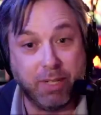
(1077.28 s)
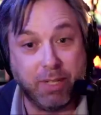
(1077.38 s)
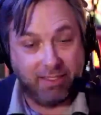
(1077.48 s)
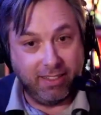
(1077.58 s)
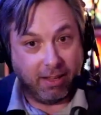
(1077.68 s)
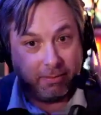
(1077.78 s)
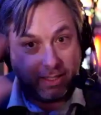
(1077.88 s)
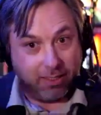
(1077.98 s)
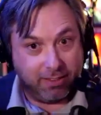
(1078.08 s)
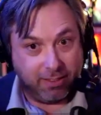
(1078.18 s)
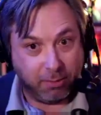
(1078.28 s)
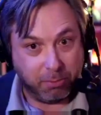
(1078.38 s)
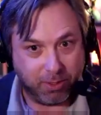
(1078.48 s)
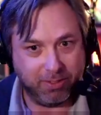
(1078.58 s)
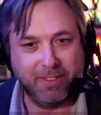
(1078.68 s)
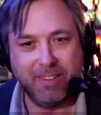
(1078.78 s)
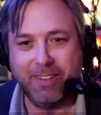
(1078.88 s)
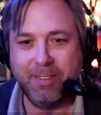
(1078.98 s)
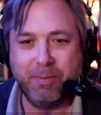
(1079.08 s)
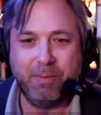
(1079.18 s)
I, done. No more.
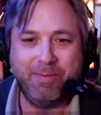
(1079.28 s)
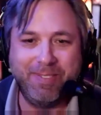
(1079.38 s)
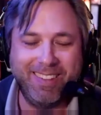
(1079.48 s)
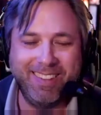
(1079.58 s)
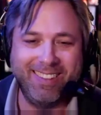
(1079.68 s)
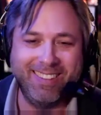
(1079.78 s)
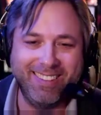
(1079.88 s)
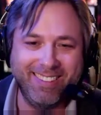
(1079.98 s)
All right, because I only have